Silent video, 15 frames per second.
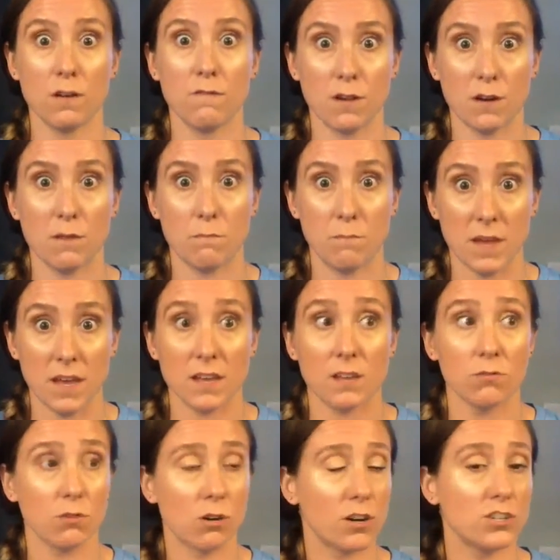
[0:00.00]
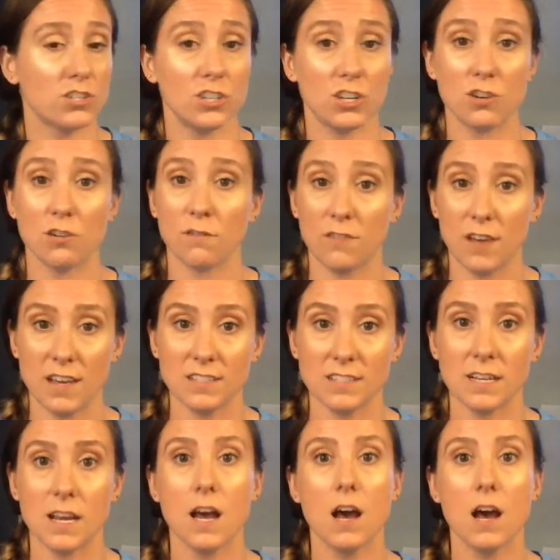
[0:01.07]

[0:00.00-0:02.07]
very big and large and in your face